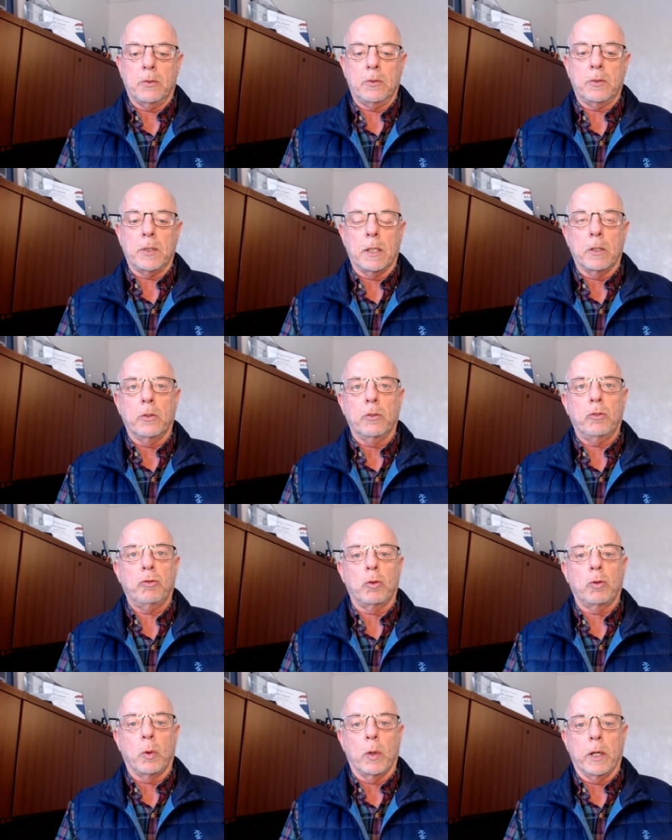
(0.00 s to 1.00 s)
seller's
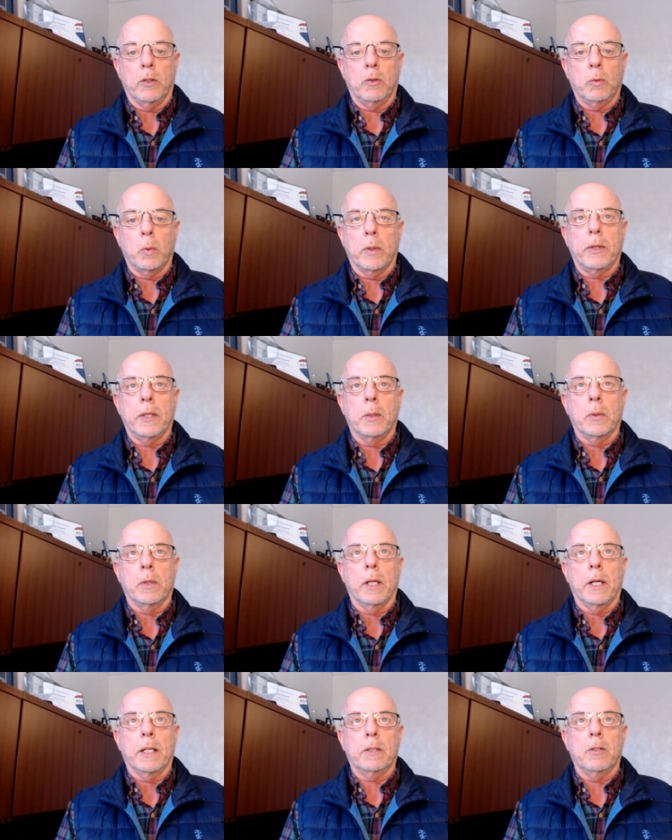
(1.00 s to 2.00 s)
choice what they would
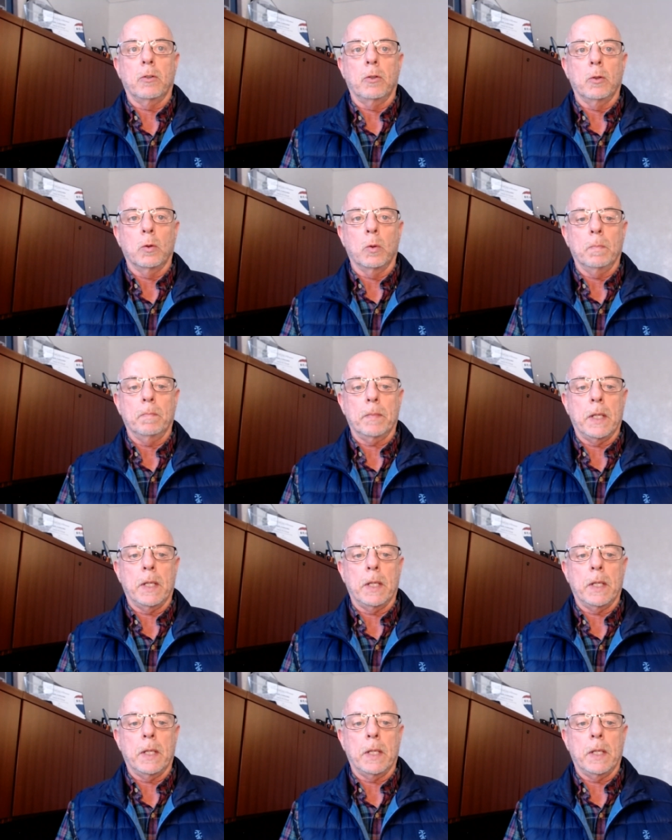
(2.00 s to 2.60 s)
like to do.